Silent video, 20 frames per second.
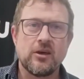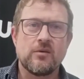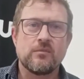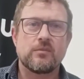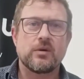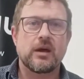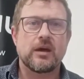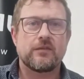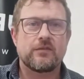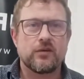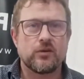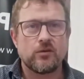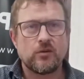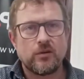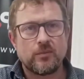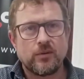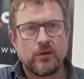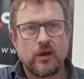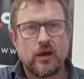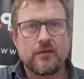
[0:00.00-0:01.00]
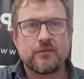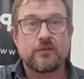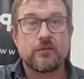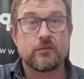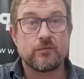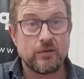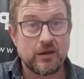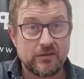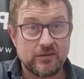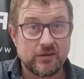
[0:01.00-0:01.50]
But if you're applying for
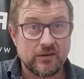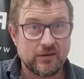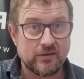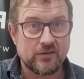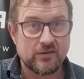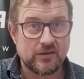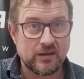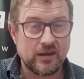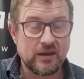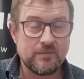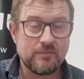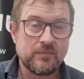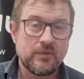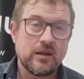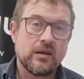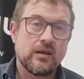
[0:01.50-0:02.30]
residency,